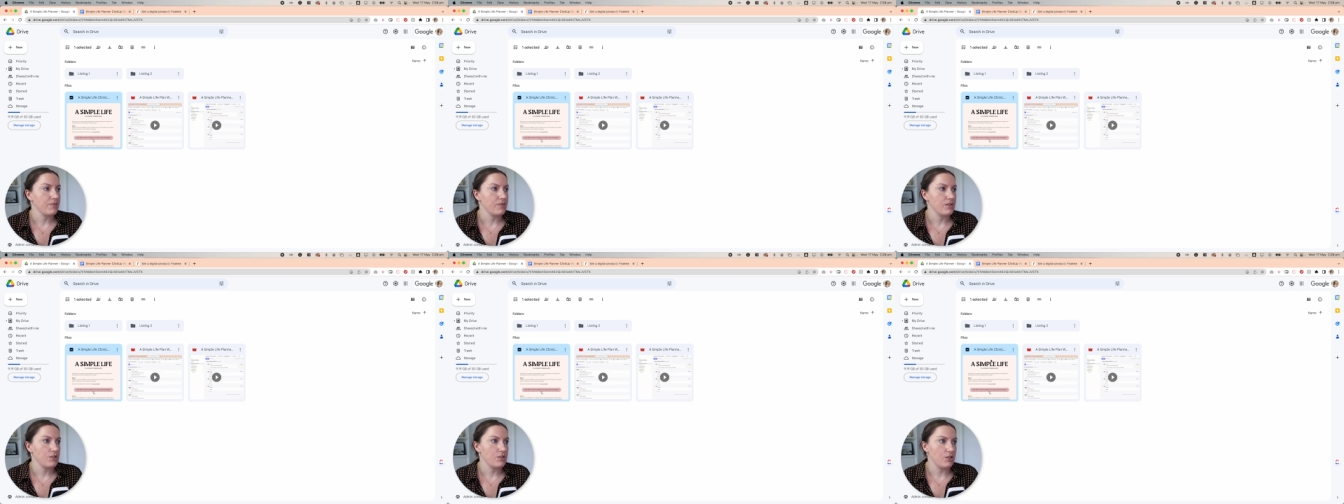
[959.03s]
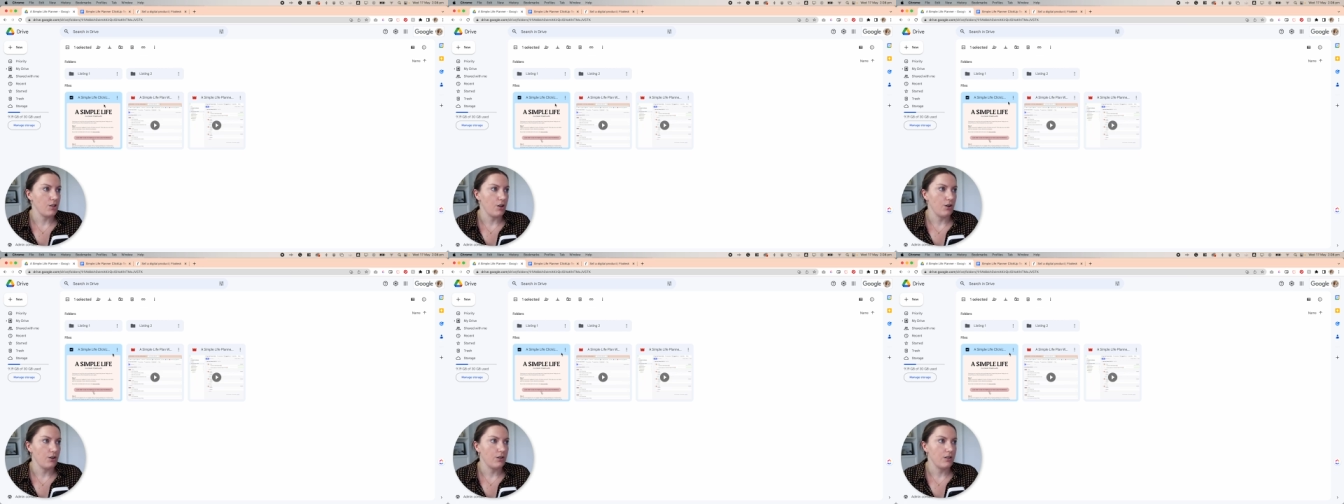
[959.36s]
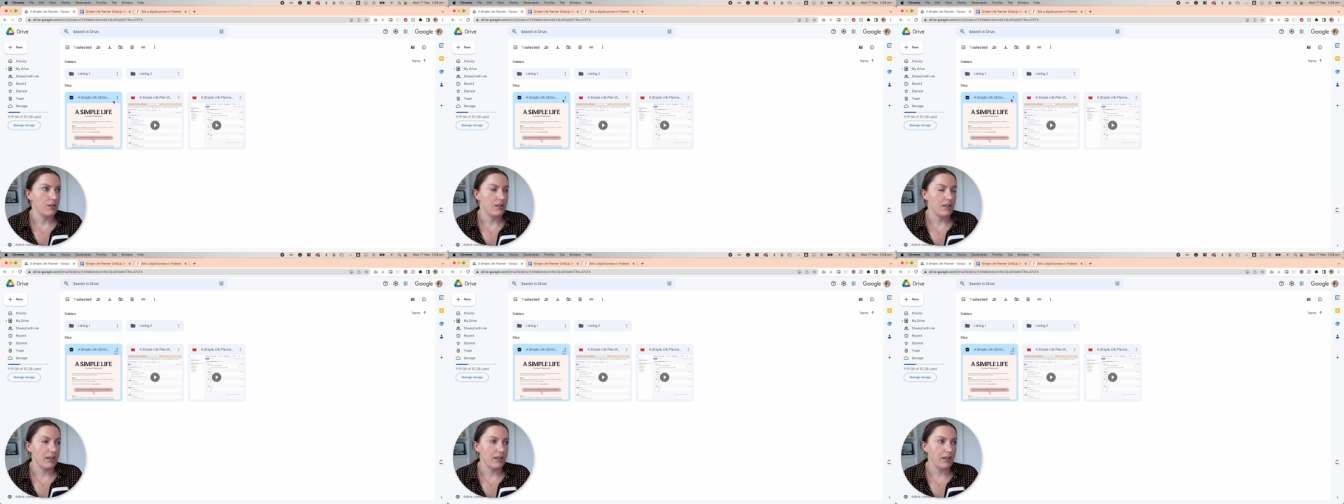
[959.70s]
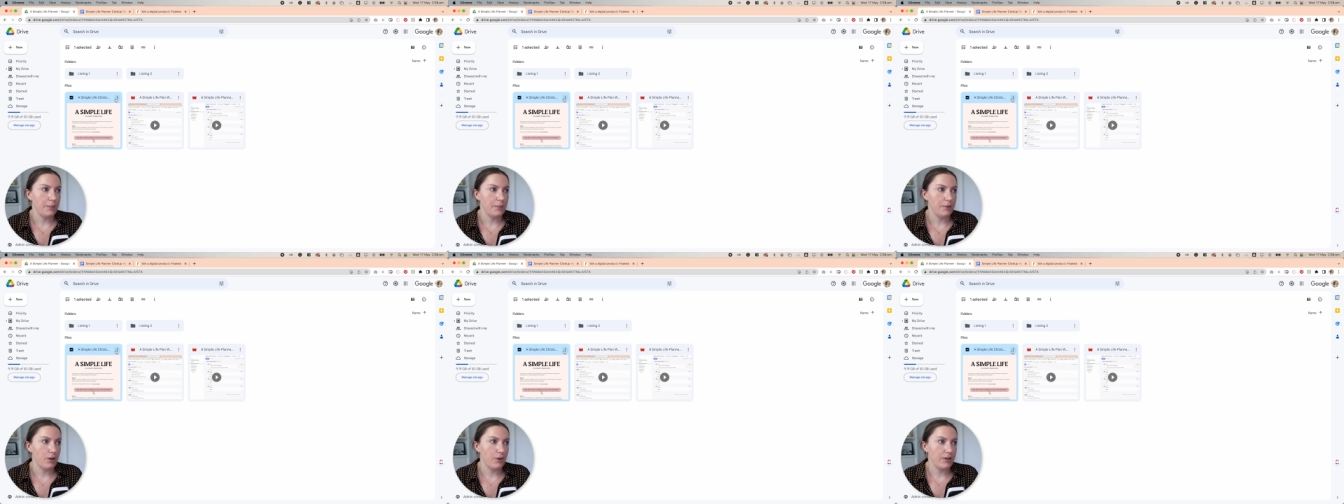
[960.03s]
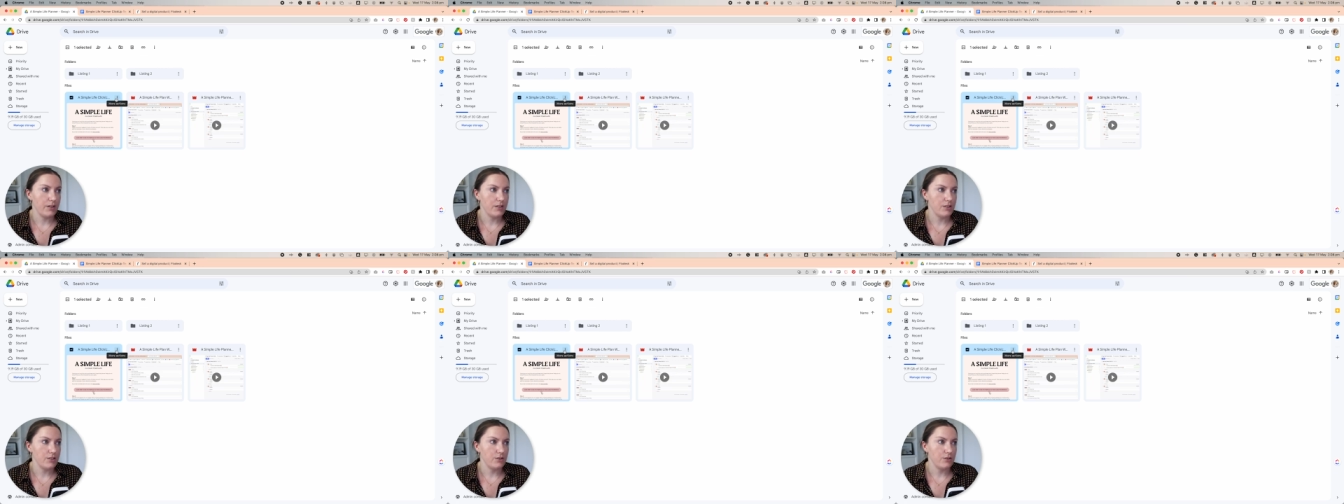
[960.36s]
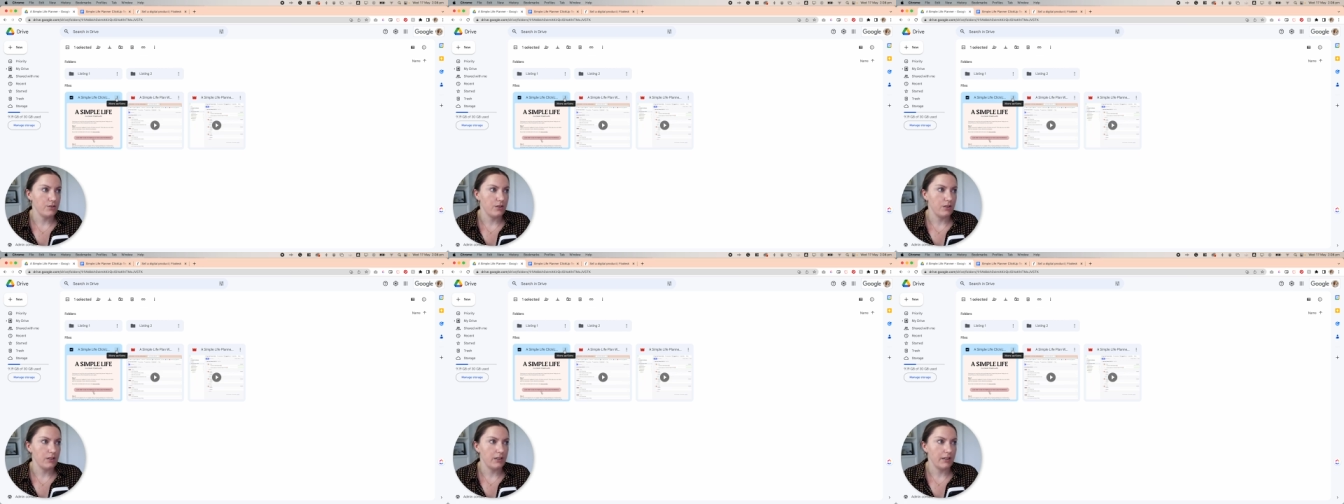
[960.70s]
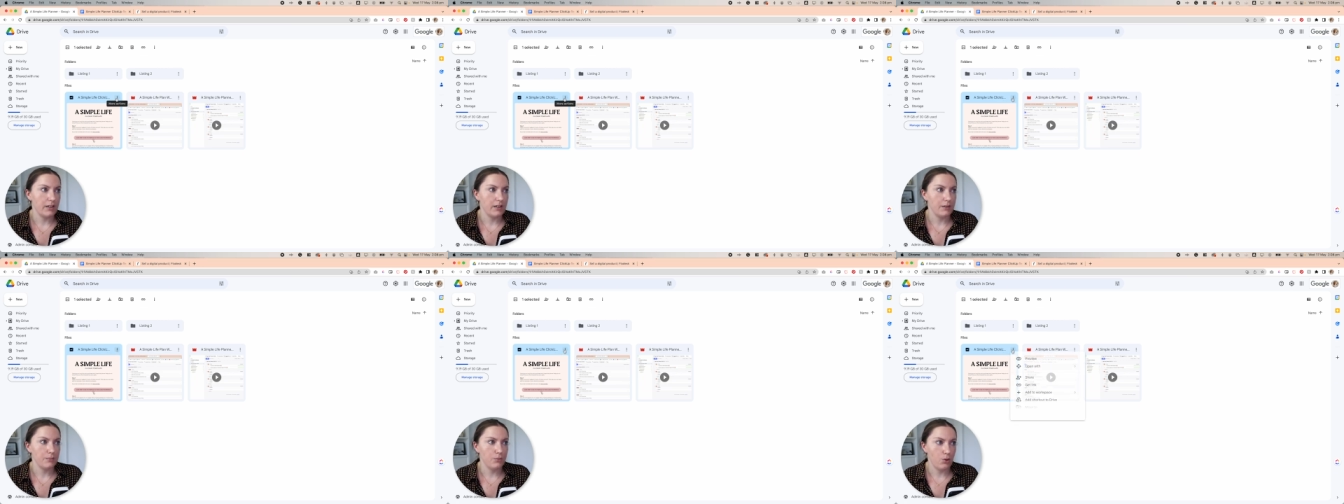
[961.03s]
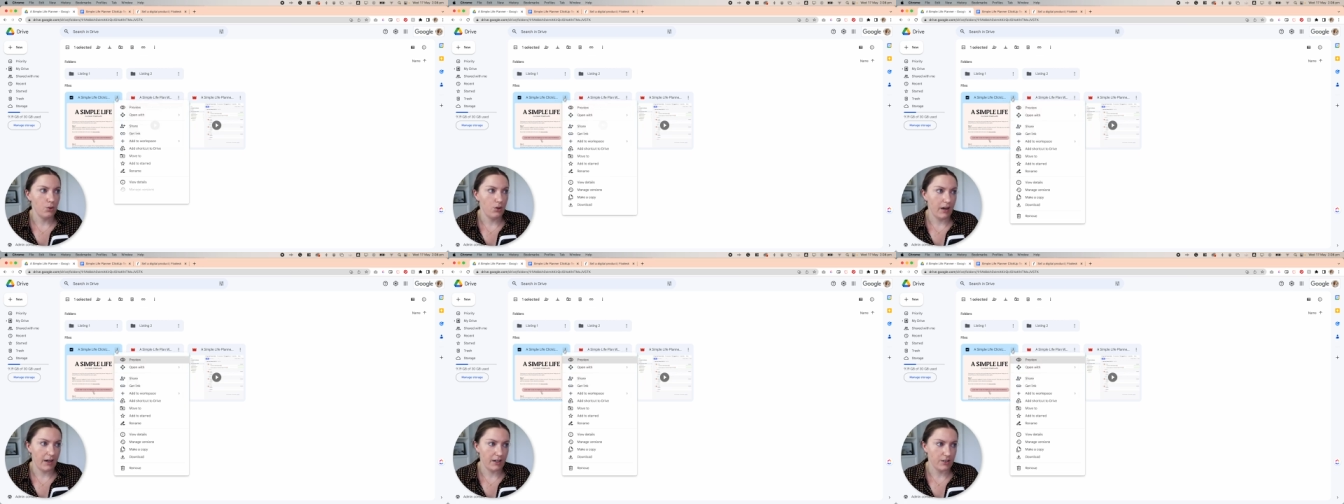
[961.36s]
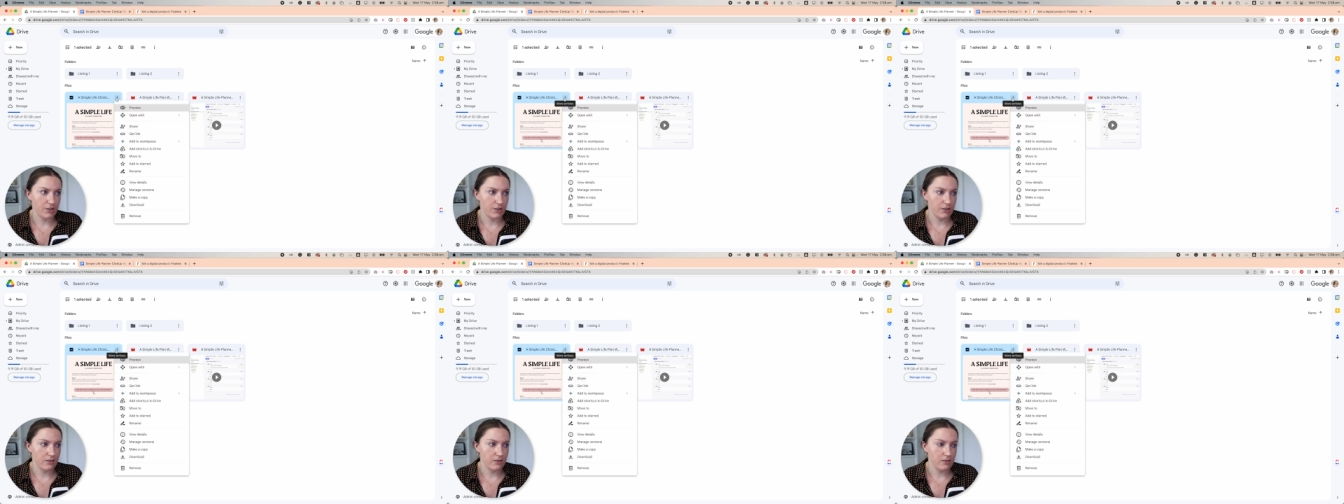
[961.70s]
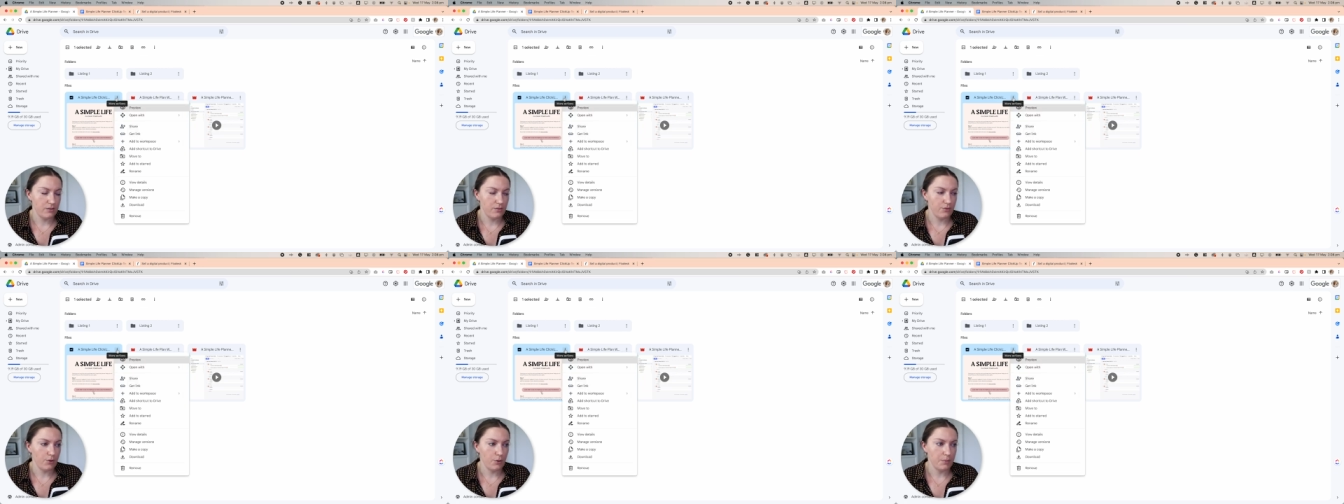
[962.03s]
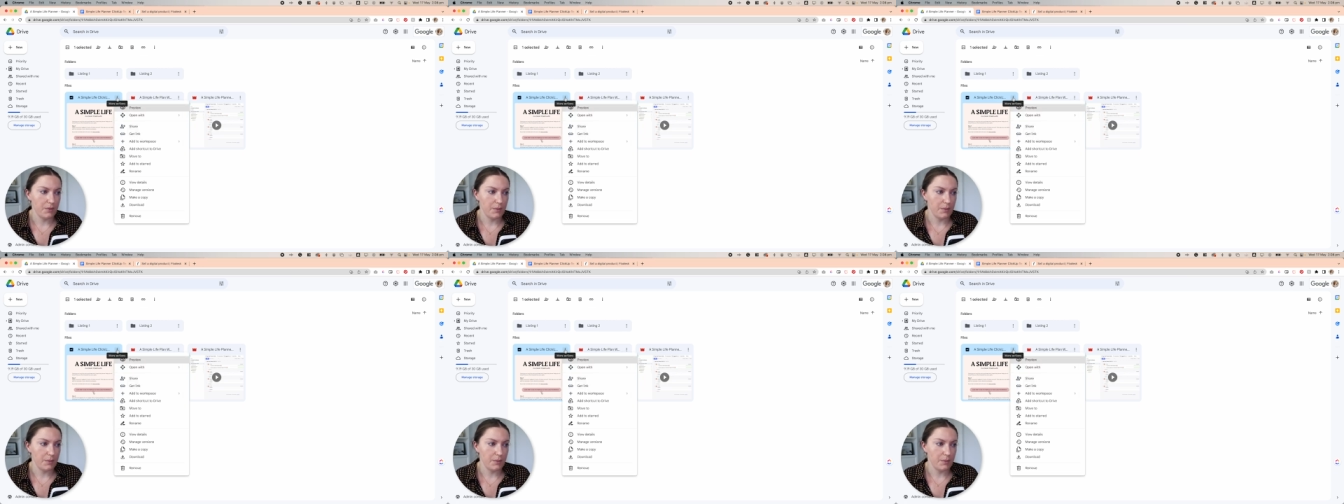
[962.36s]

So then I'm going to click more actions from